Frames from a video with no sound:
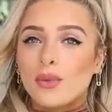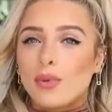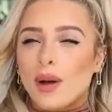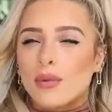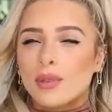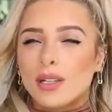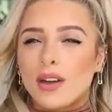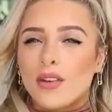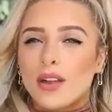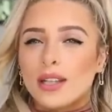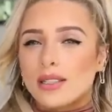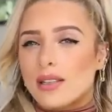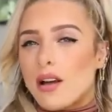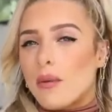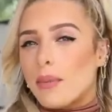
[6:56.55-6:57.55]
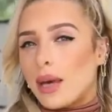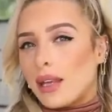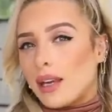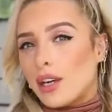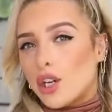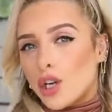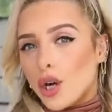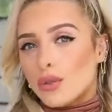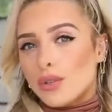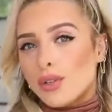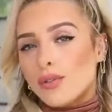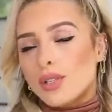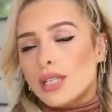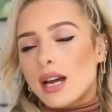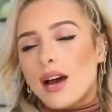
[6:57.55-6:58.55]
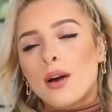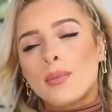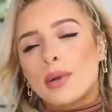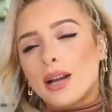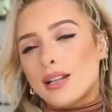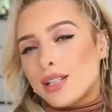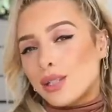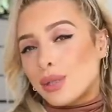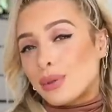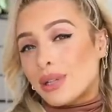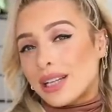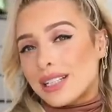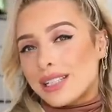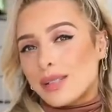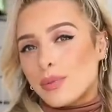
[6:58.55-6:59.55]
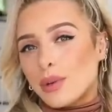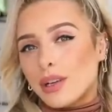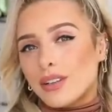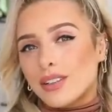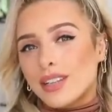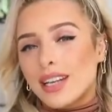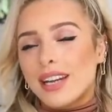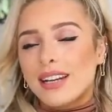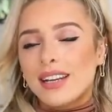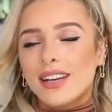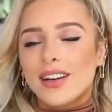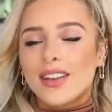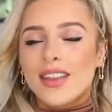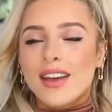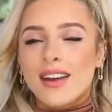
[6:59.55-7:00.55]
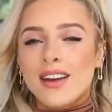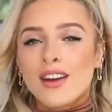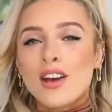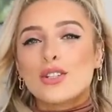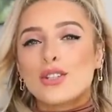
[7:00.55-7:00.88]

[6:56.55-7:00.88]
you probably know that's not my like go-to style, but I do like to sprinkle it in here and there.